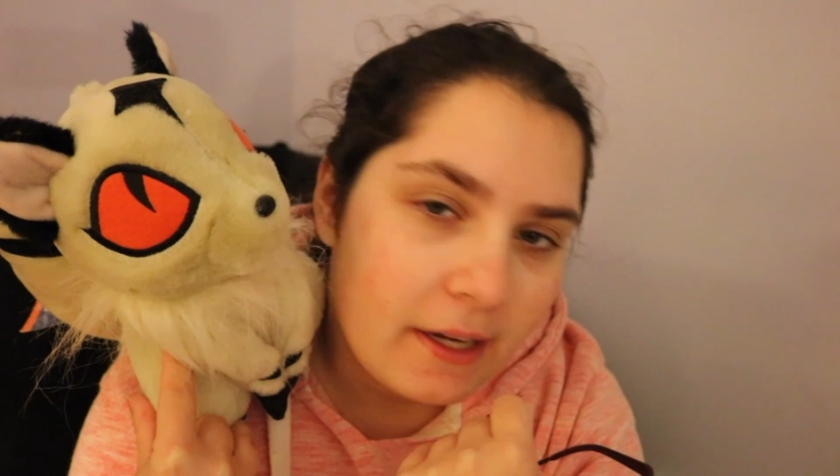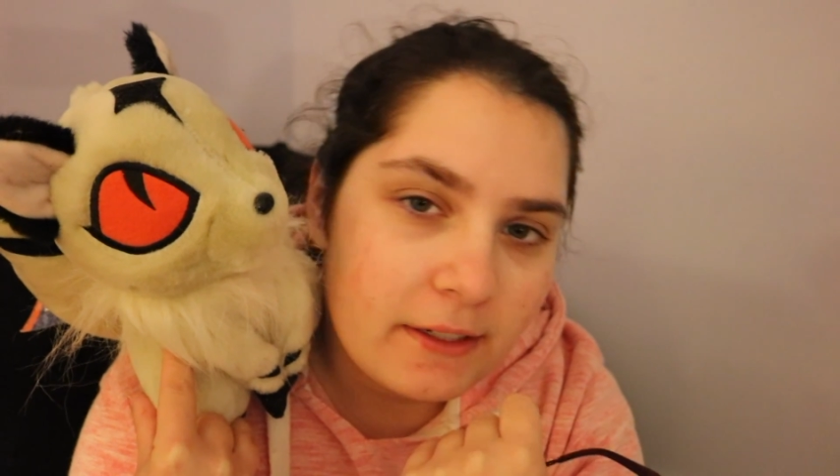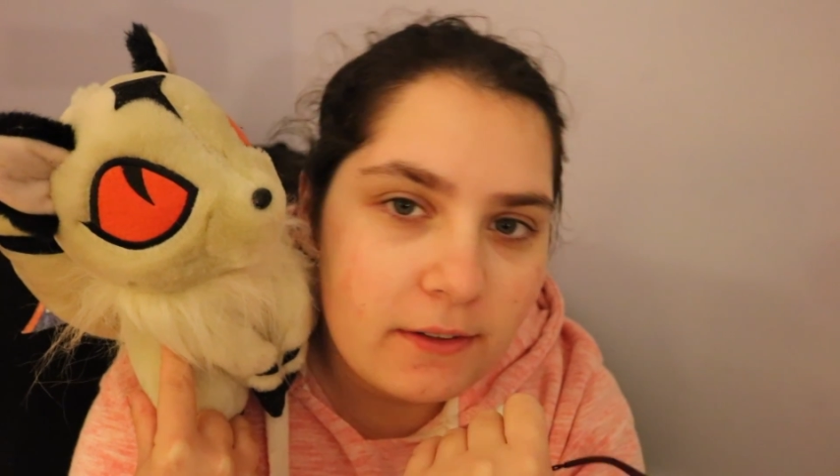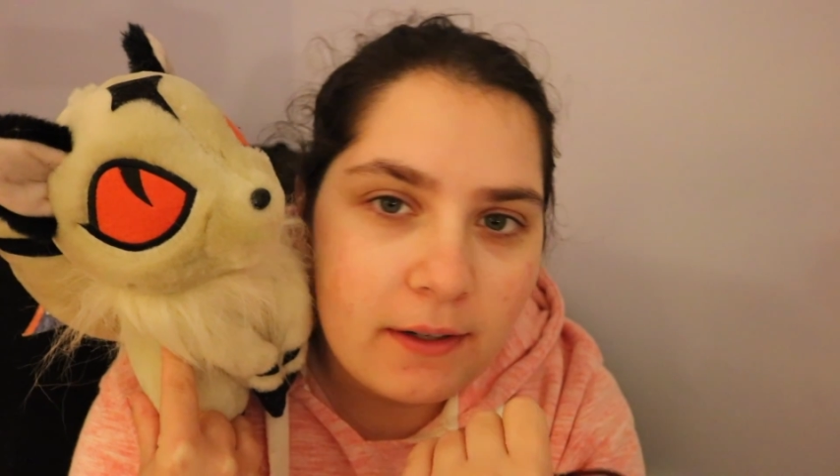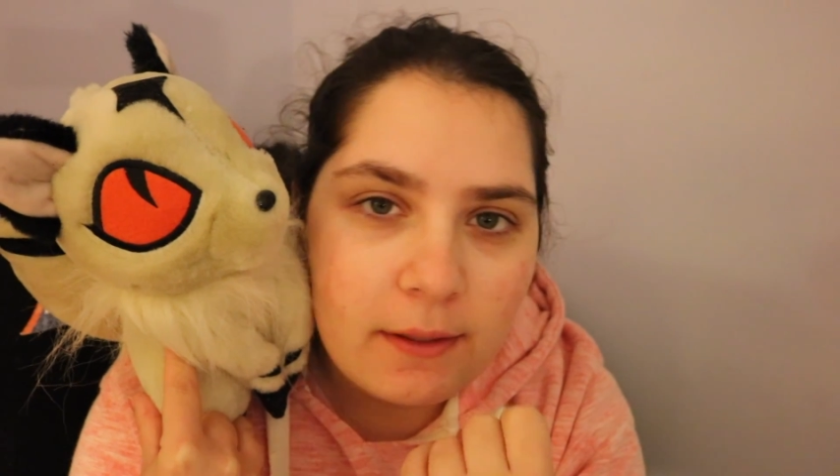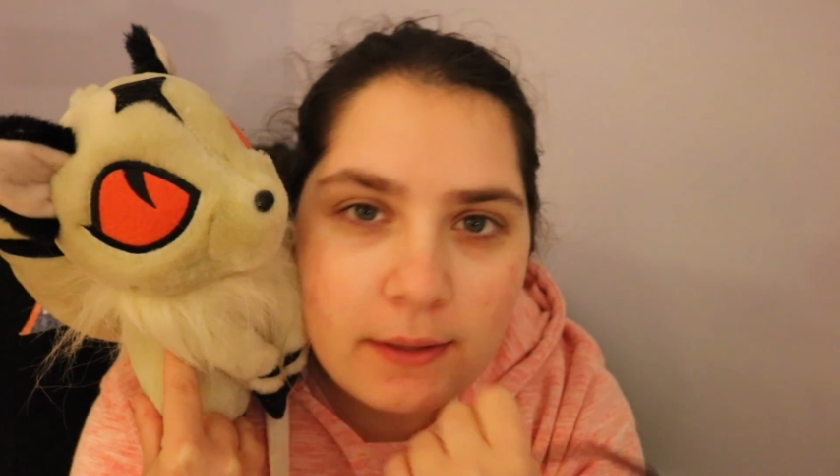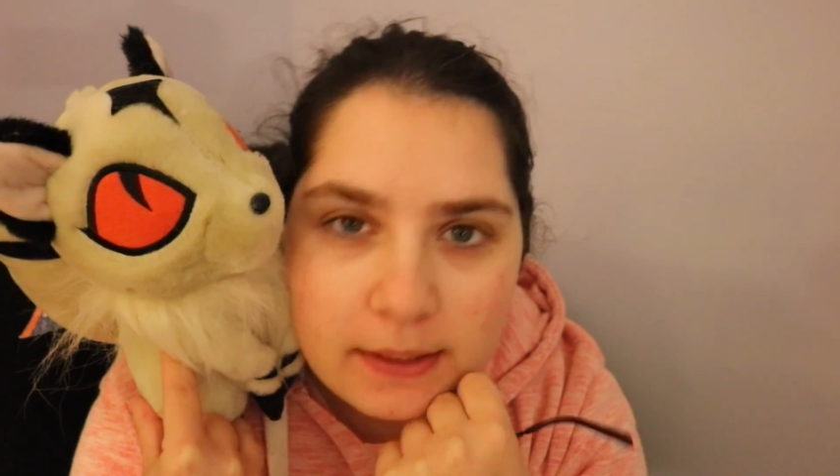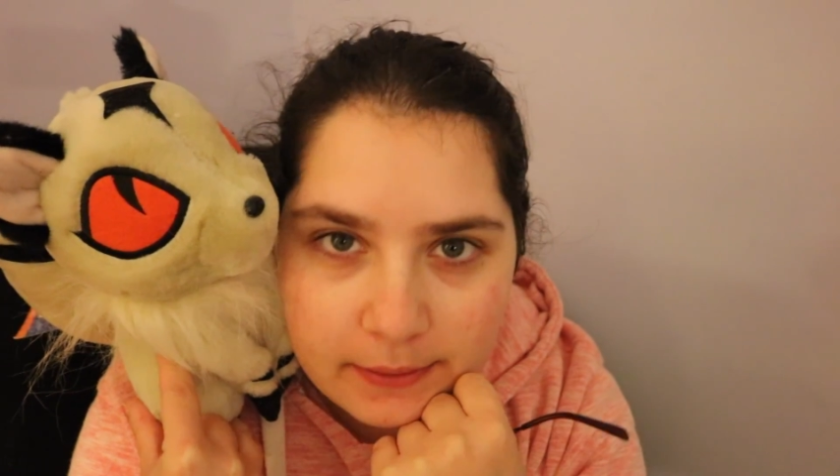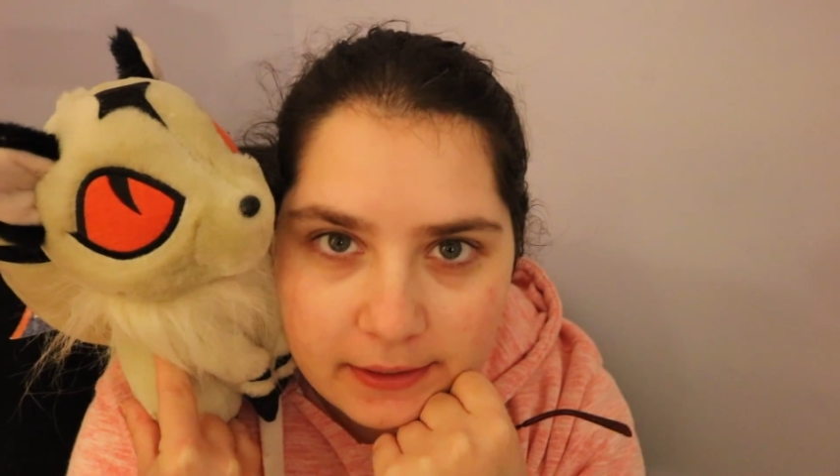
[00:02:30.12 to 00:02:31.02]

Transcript: I don't know. I don't want to do